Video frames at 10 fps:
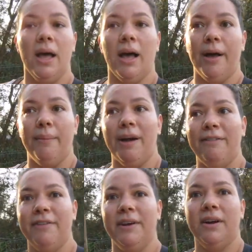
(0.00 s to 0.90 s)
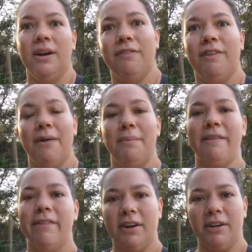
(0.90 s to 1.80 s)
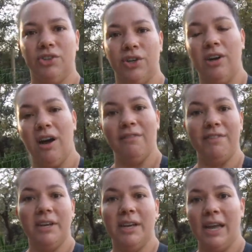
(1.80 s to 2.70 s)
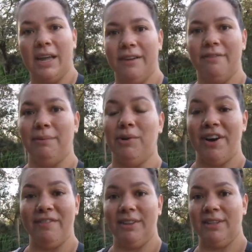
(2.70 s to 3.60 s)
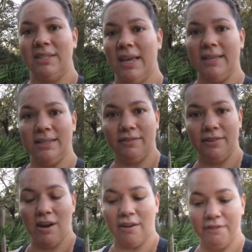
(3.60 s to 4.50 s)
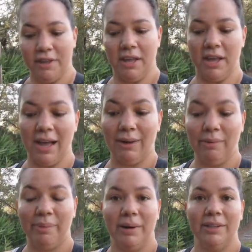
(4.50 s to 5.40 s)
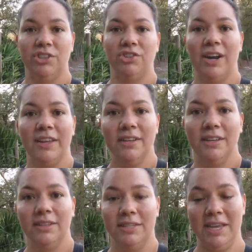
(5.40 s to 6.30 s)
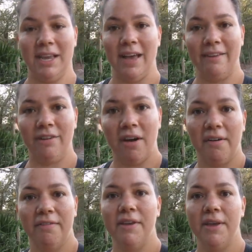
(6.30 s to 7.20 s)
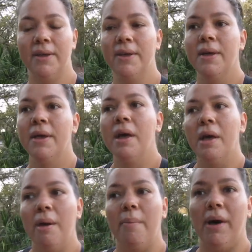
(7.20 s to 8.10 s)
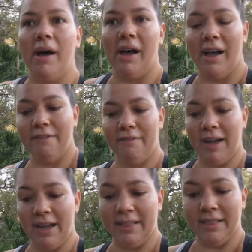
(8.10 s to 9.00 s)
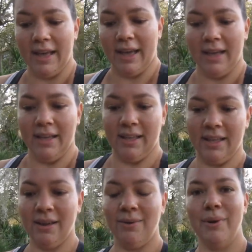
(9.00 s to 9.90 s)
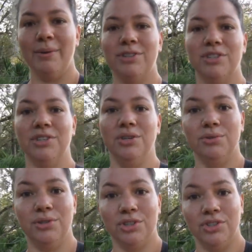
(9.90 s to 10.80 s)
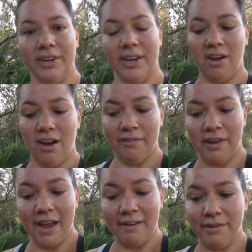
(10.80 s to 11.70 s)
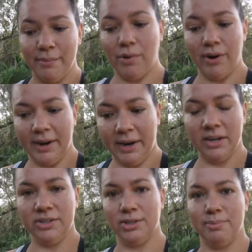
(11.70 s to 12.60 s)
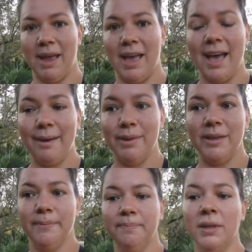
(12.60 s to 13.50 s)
um, I figure if I'm ever going to drink coffee again, if I'm craving the taste of coffee, I will probably try the decaf coffee. But I find that we were just used to drinking coffee every morning just by habit.